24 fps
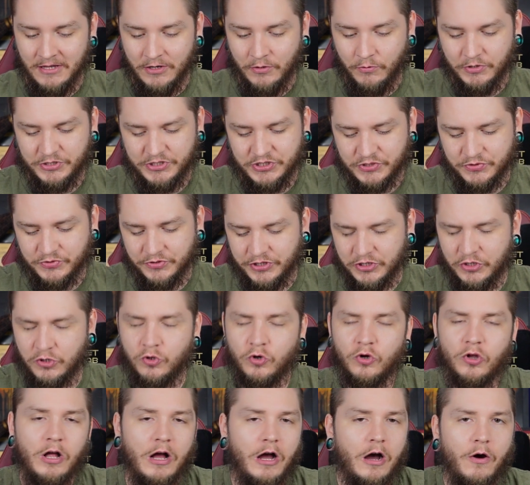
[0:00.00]
which is really
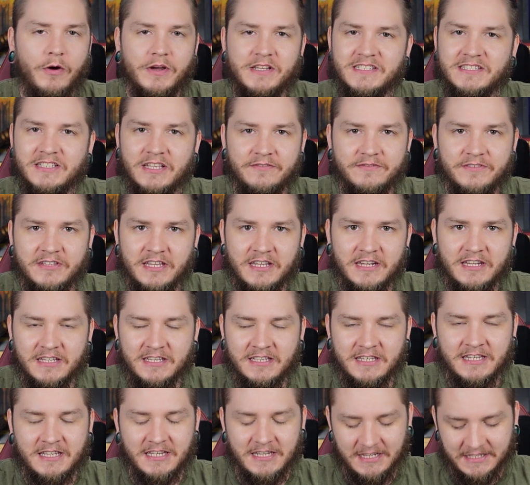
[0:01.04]
cool. I always love getting
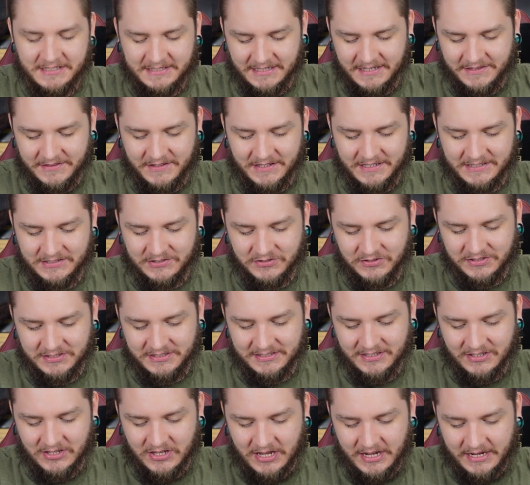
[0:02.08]
keys, and this
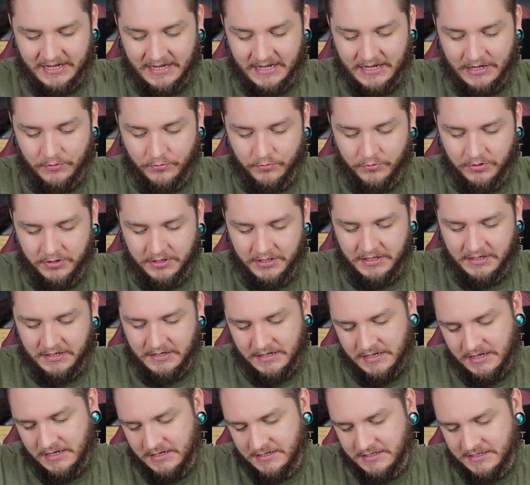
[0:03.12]
looks like a really
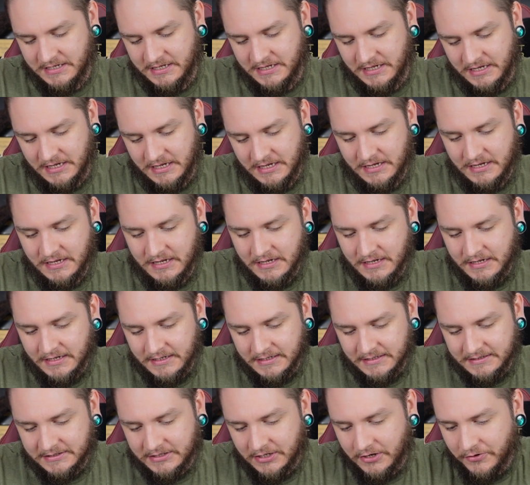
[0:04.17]
neat key.
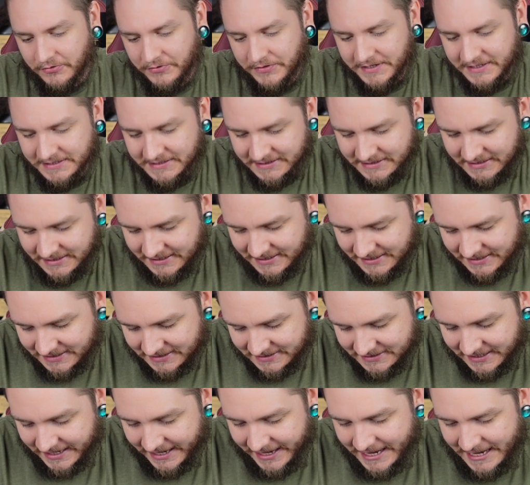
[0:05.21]
So this
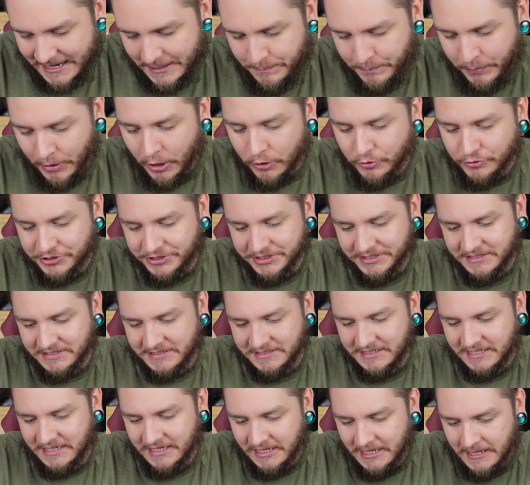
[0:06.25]
is a potions
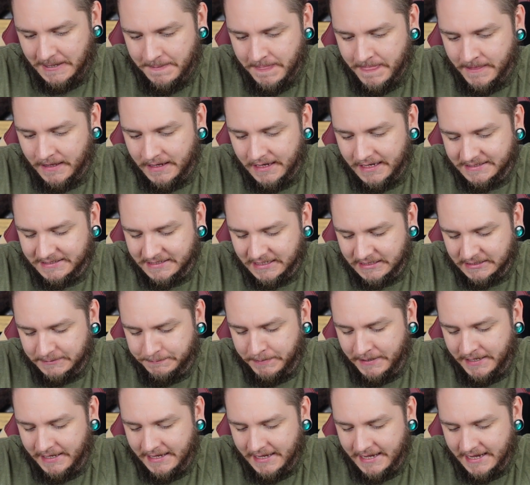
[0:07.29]
key. It says
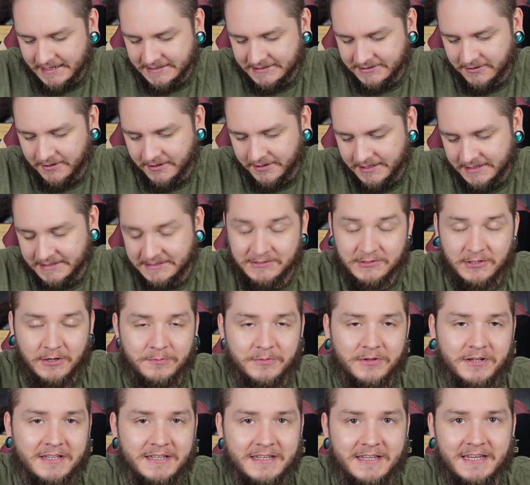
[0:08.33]
PS on it, so I'm
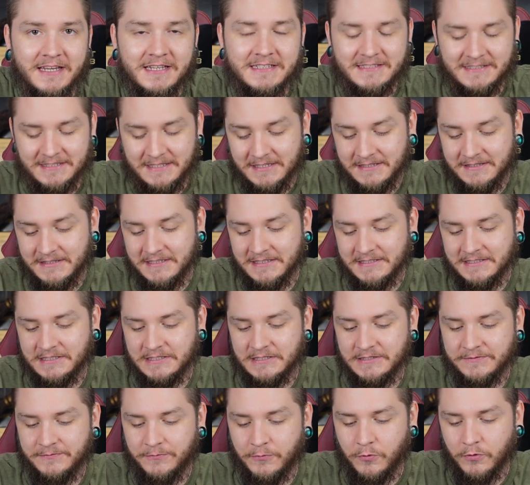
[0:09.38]
gonna guess that this
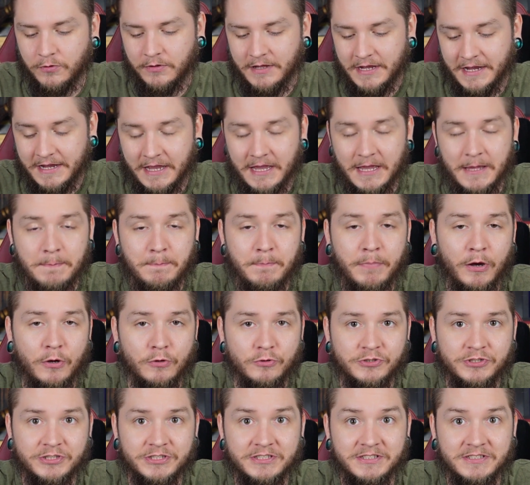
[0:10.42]
is for like a
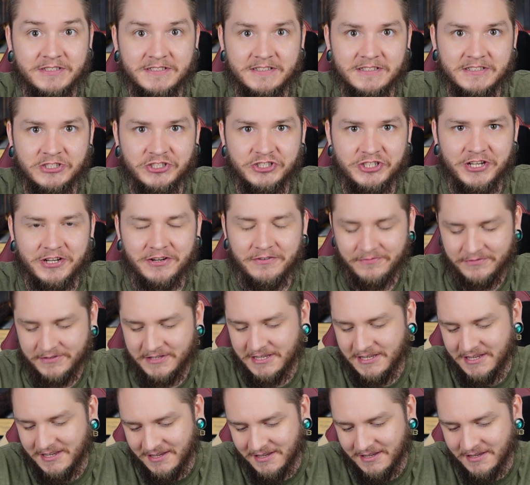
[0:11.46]
potions shelf
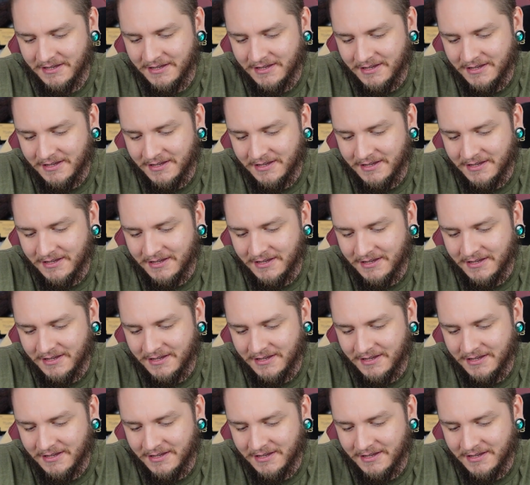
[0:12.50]
key.